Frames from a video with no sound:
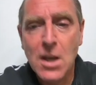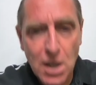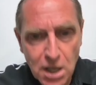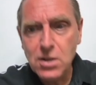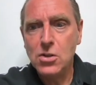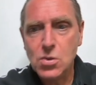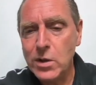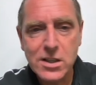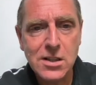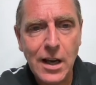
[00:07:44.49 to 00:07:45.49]
He knows what
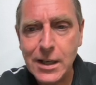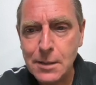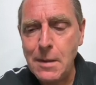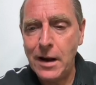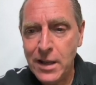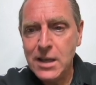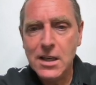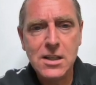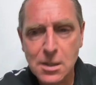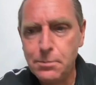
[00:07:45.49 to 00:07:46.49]
he's talking about.
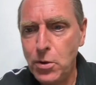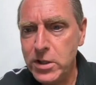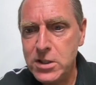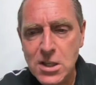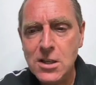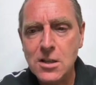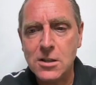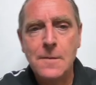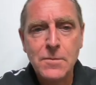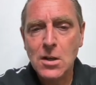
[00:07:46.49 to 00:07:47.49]
He's the boy
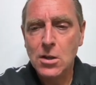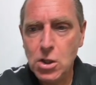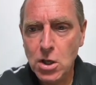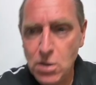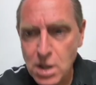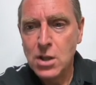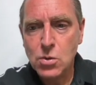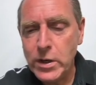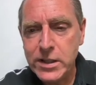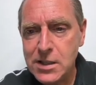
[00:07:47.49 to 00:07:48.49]
genius. You know,
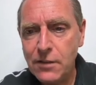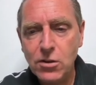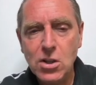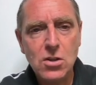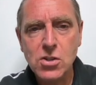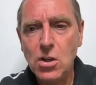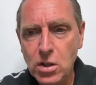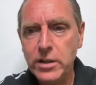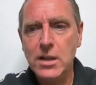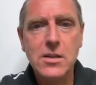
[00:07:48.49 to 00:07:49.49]
27 years old
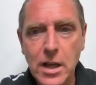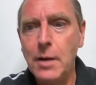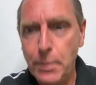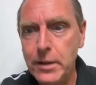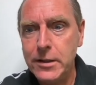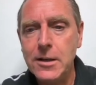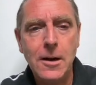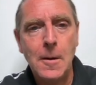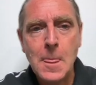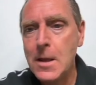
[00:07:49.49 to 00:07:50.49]
and he's like a
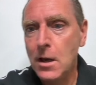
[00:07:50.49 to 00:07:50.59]
billionaire.